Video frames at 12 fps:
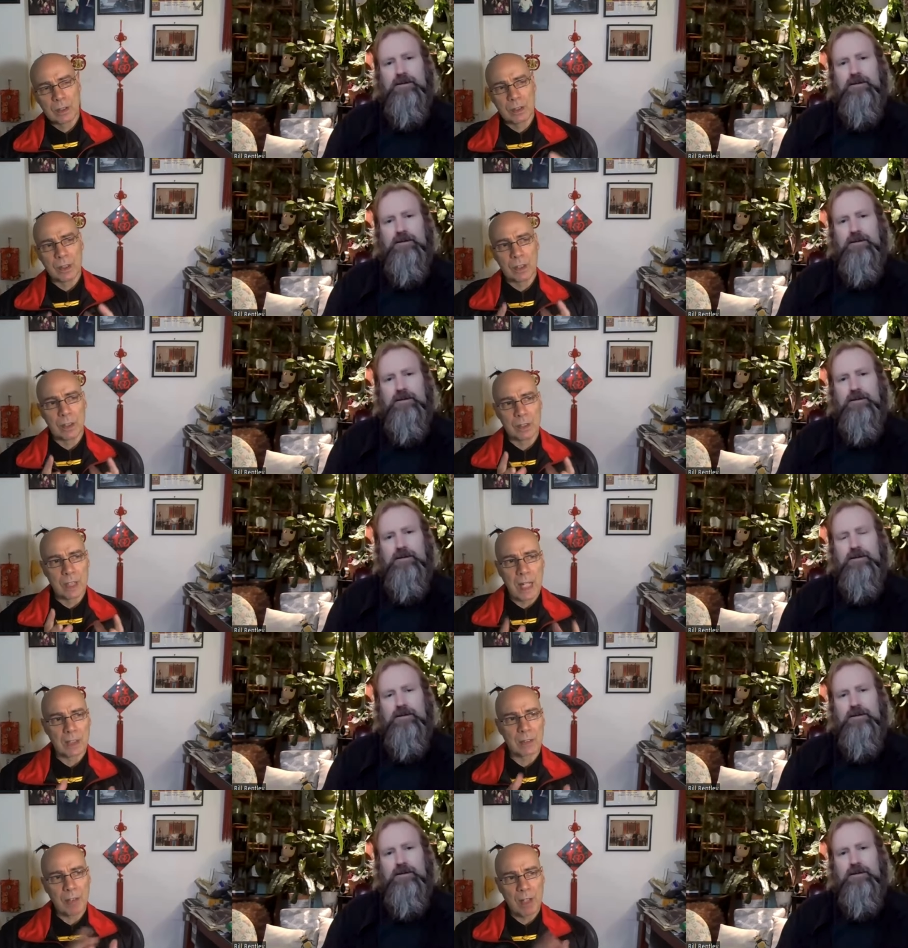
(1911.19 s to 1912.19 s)
Speaker 1: the
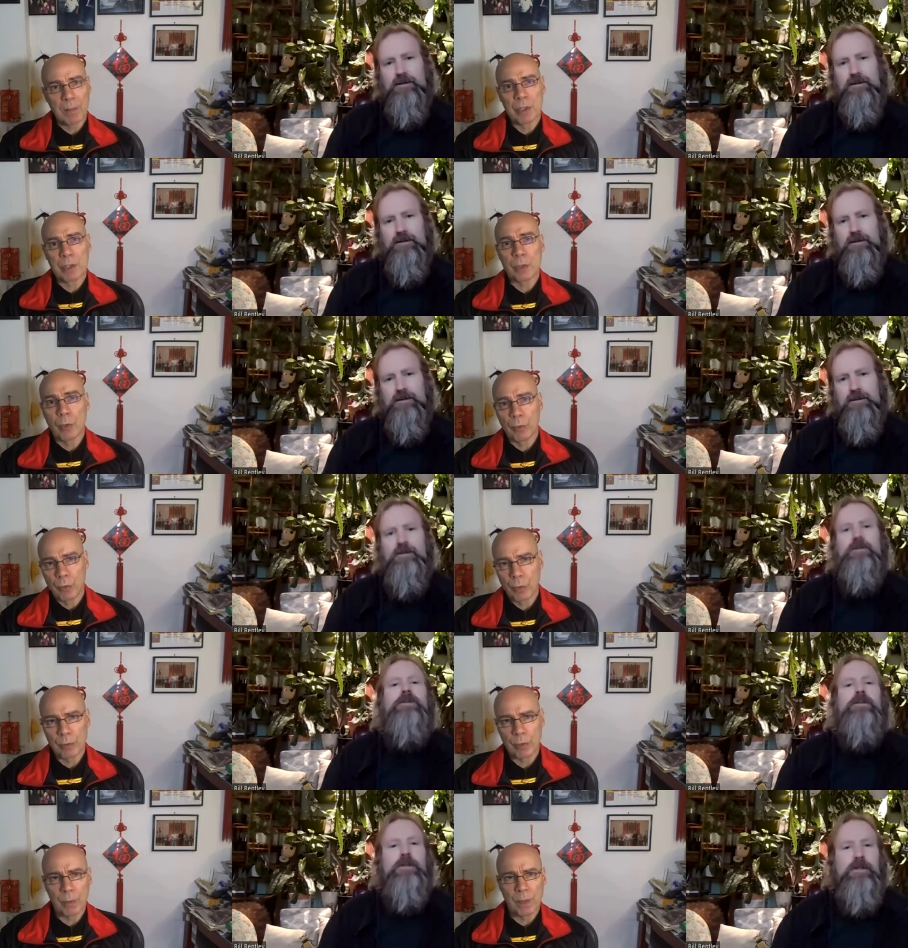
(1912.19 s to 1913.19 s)
Yang family short
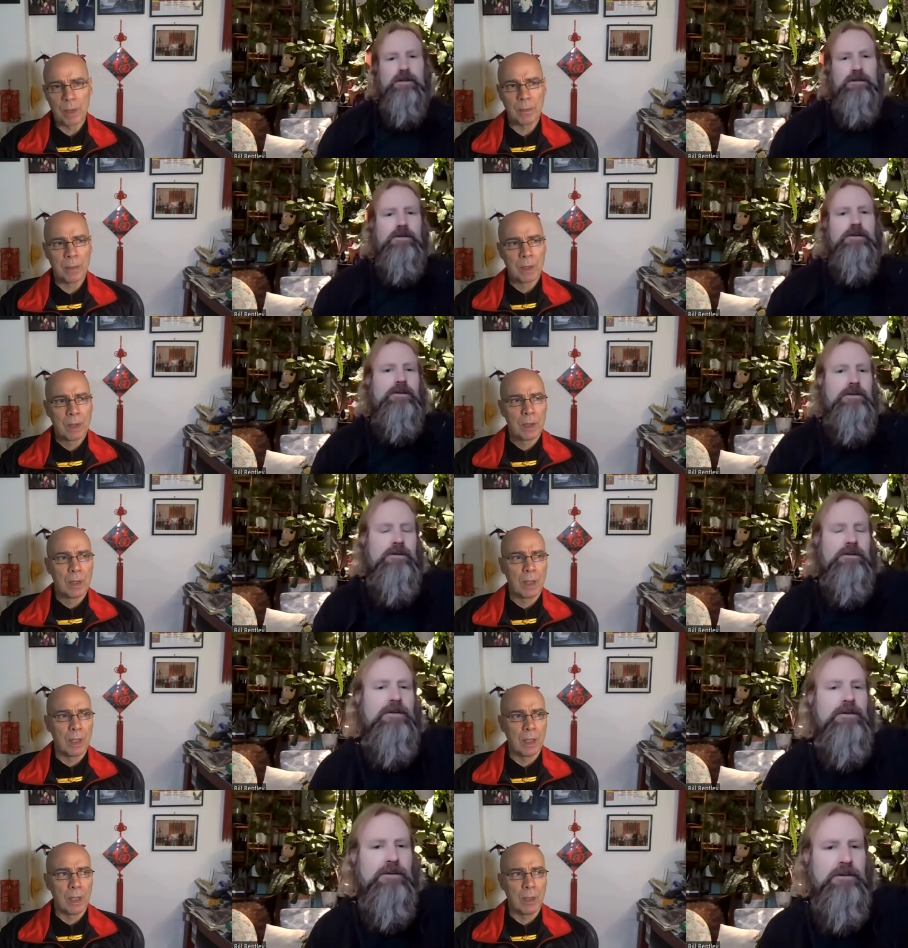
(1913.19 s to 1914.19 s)
form from him,
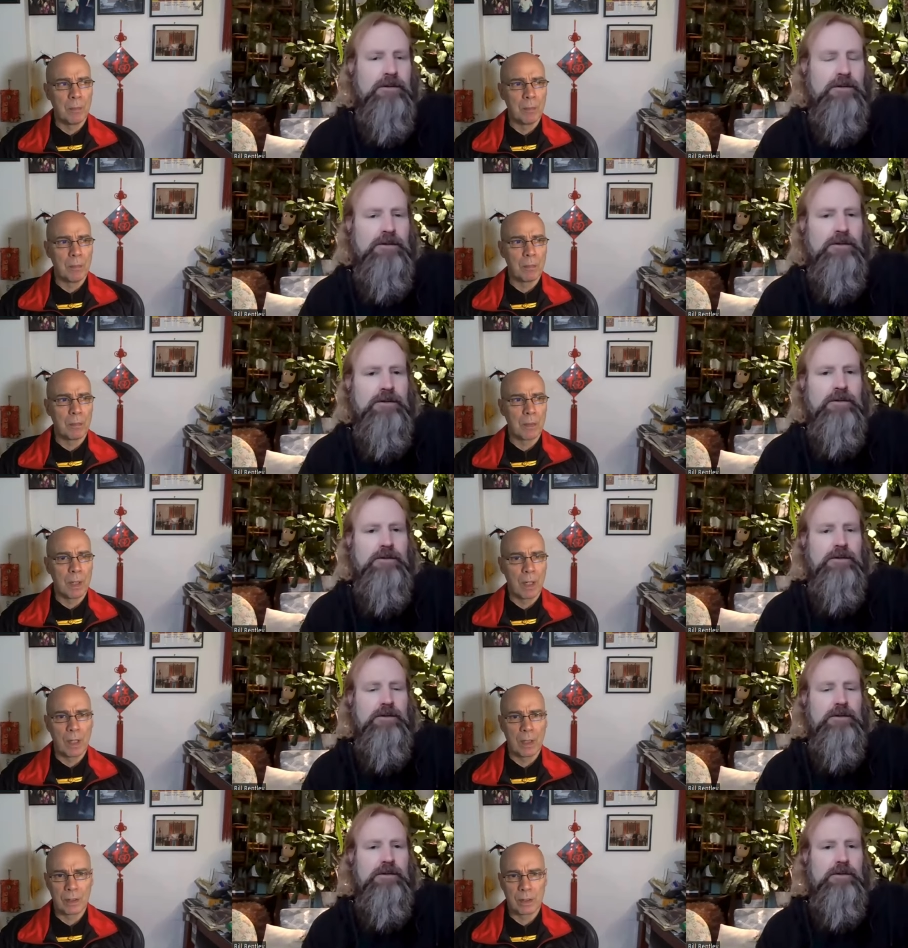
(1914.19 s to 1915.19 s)
um,
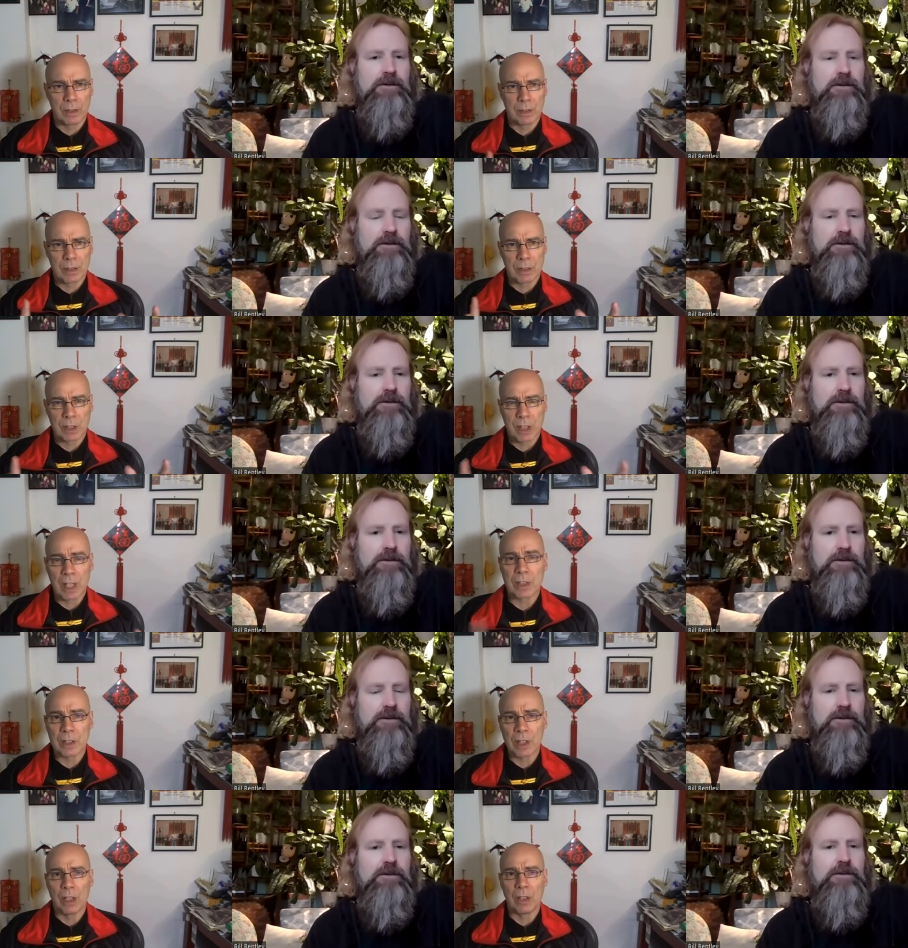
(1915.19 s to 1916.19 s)
uh, Chen
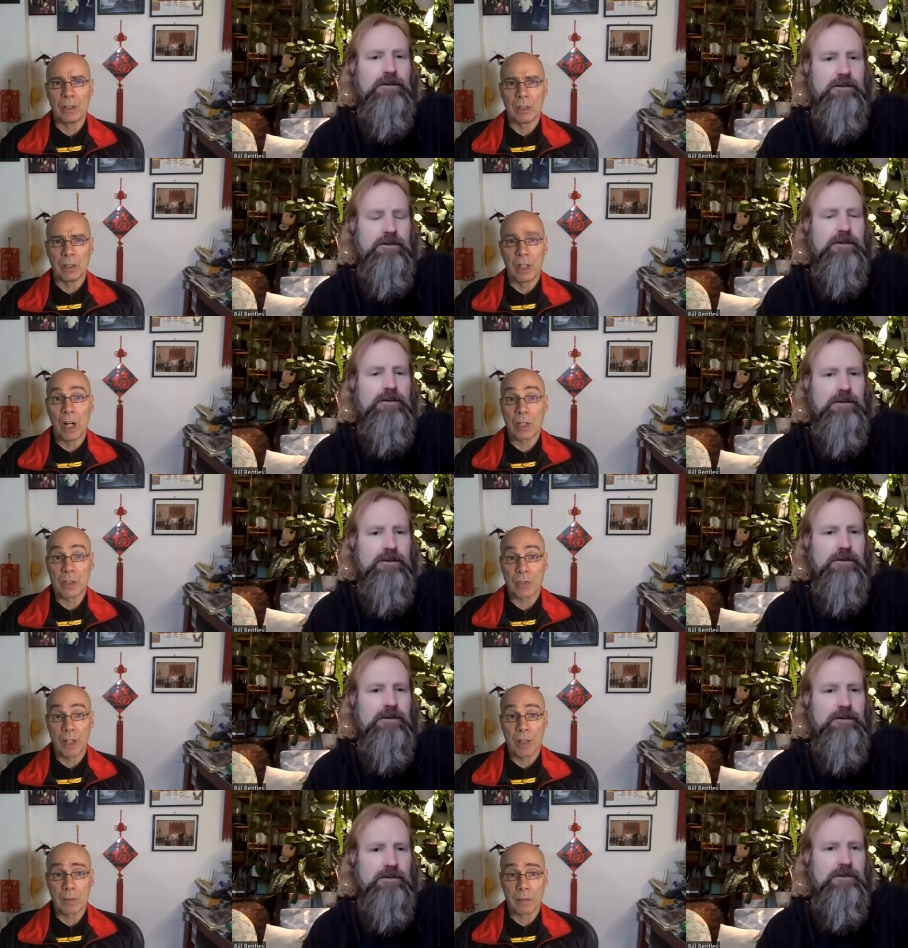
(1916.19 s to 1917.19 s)
style large
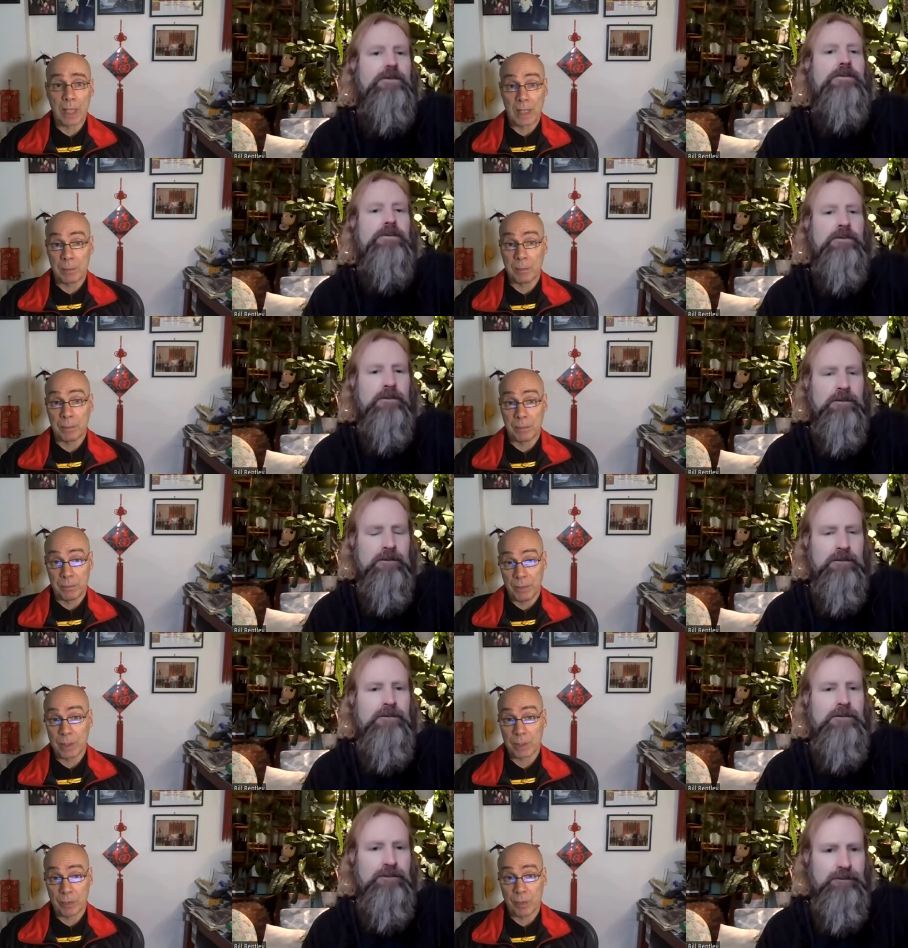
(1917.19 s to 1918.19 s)
frame cannon
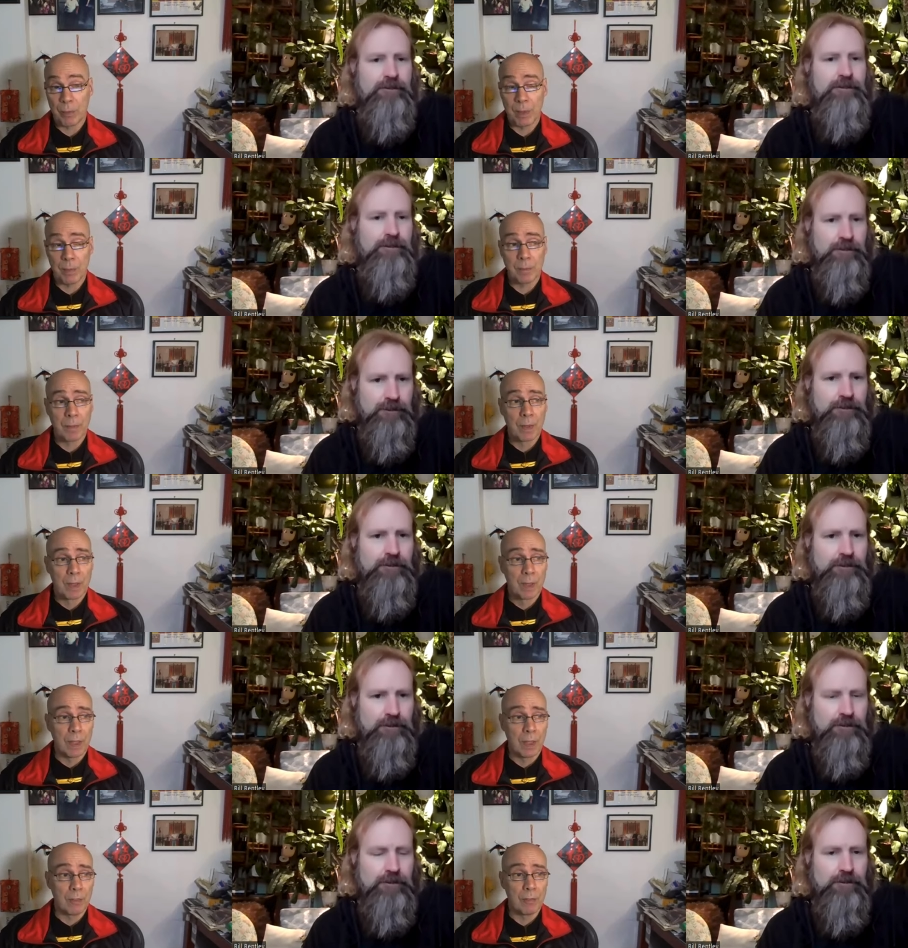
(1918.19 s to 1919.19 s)
fist from him,
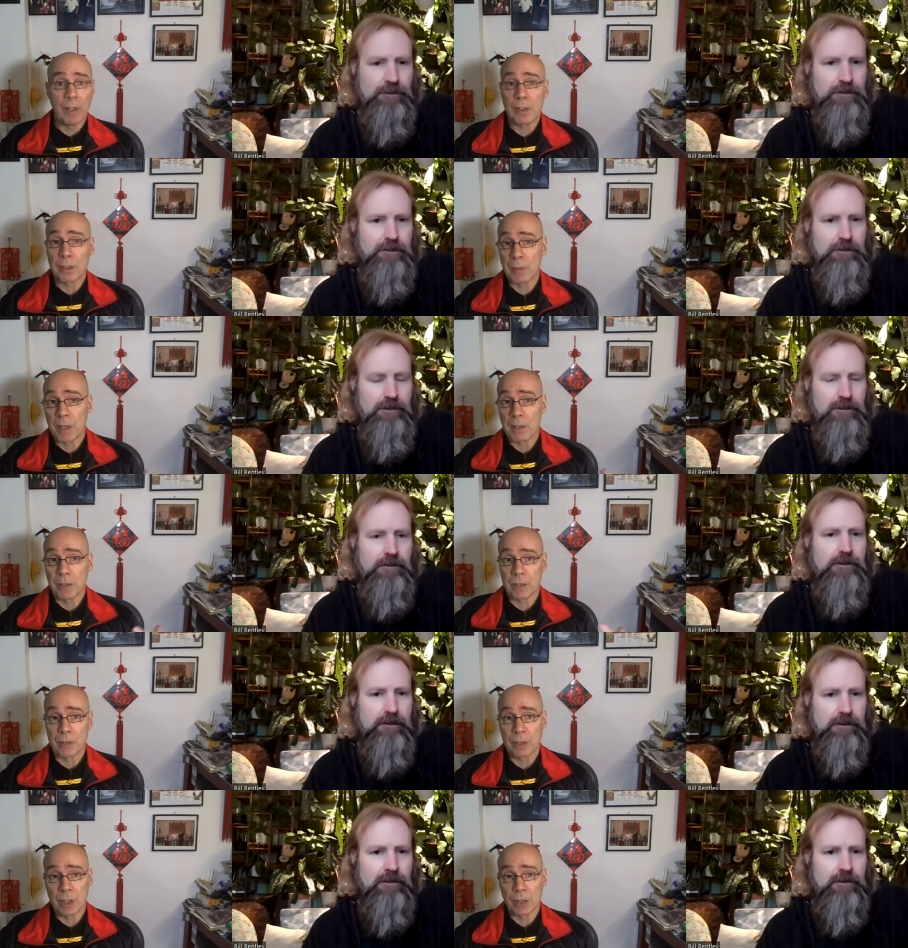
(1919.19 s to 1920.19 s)
uh, various methods
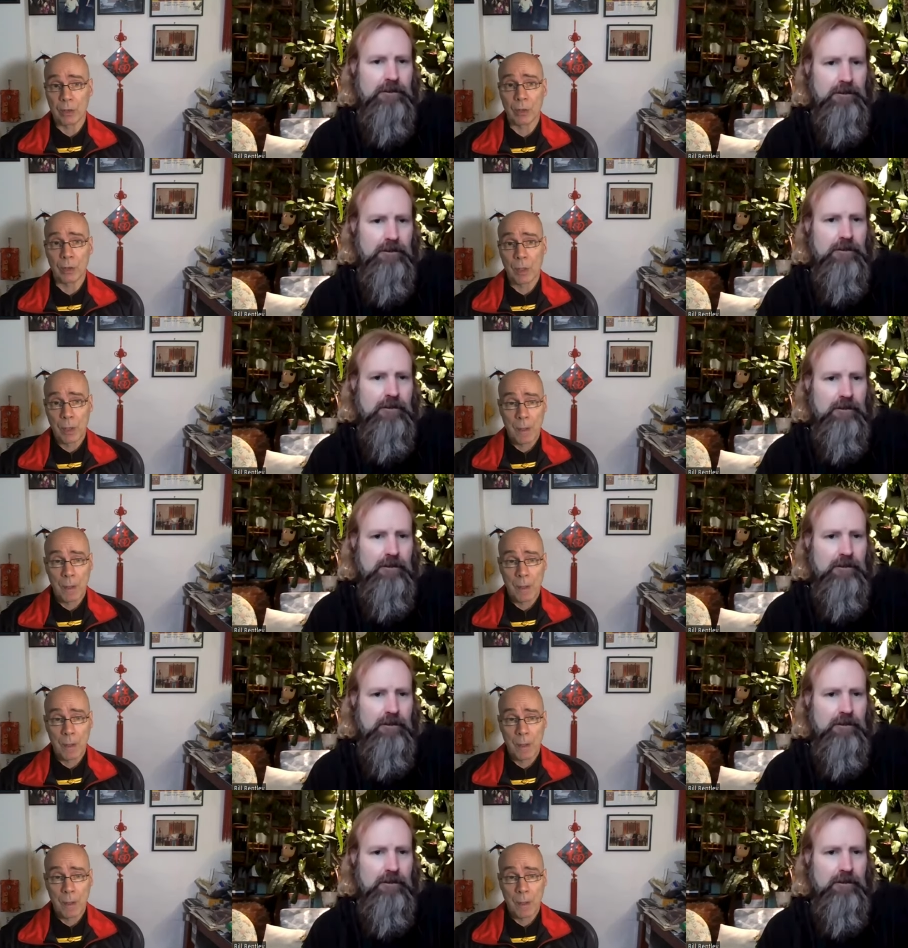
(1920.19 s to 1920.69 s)
of Qigong.